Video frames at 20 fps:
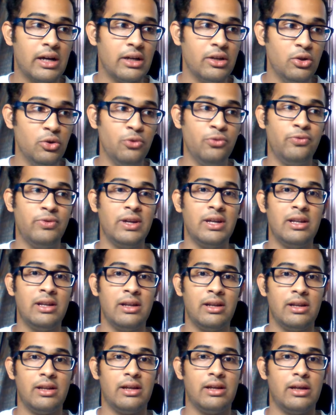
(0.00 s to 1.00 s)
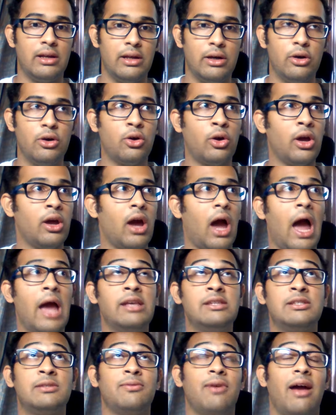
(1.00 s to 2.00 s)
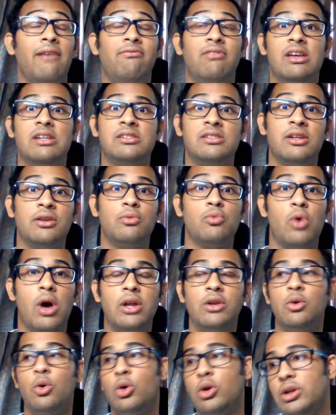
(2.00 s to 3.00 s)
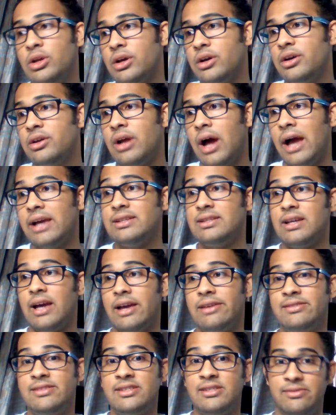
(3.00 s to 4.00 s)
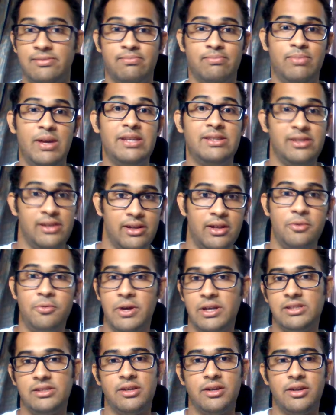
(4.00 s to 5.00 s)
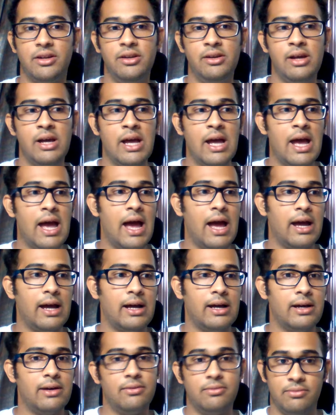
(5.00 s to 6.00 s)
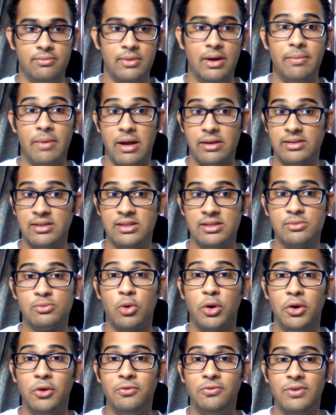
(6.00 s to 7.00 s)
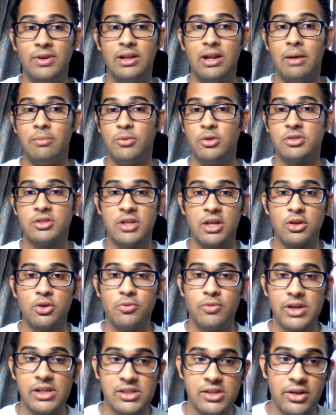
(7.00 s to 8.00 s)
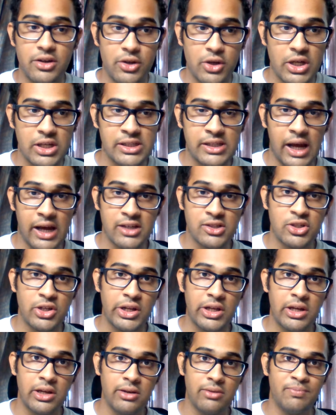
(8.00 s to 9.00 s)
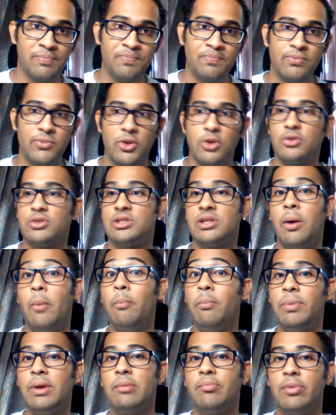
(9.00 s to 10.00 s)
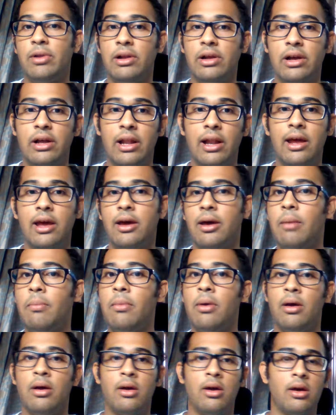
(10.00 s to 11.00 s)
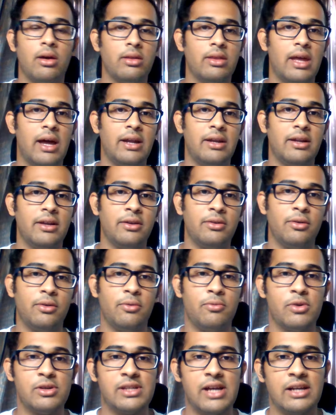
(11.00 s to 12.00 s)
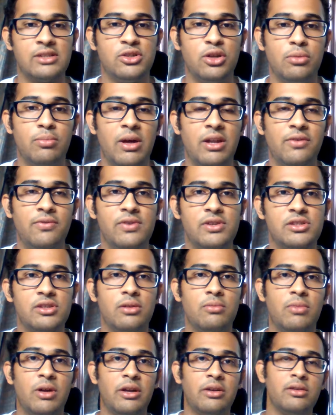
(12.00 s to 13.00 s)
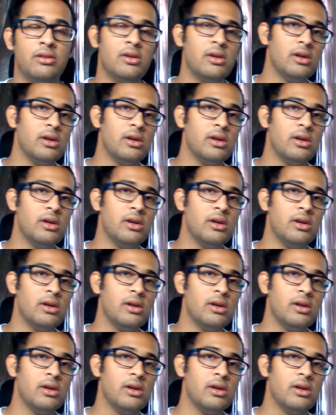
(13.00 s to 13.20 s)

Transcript: you feel okay, I wasted one whole year. I just basically wasted it. This is what you feel. I'm not saying you wasted. It's actually, some people claim that it was actually beneficial, but